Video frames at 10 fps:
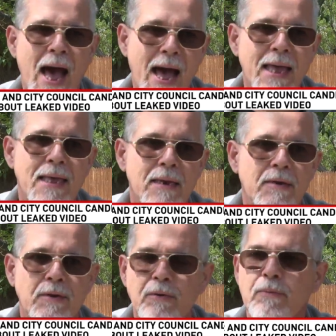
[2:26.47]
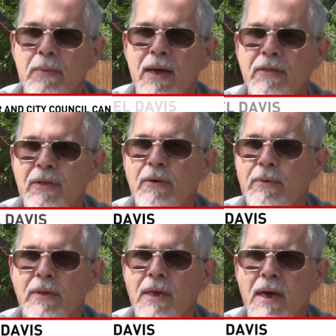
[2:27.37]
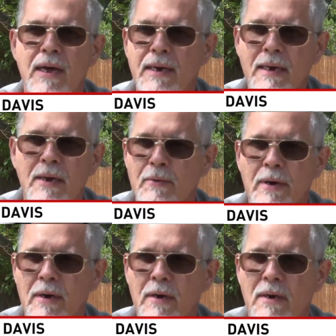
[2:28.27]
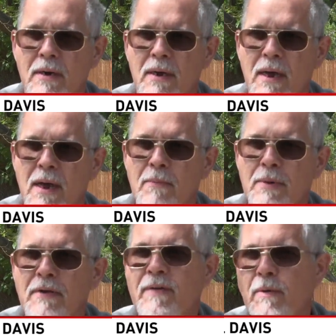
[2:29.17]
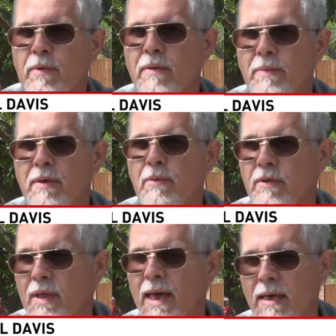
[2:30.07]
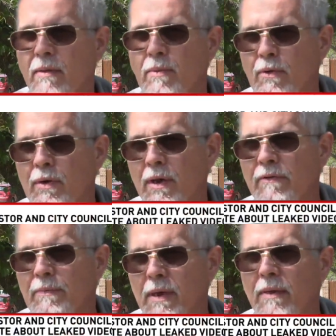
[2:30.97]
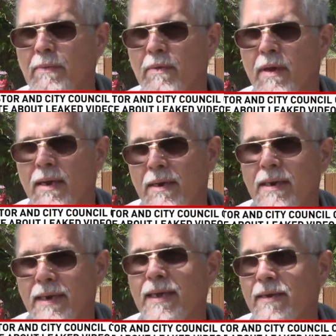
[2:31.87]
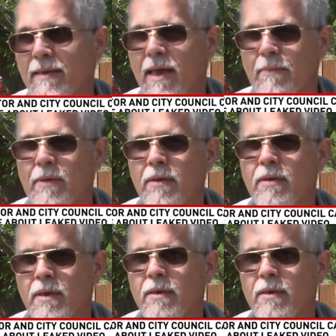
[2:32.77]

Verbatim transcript: I can do my thing with God anywhere. But if I want to be with that community of people, I need to get to that building.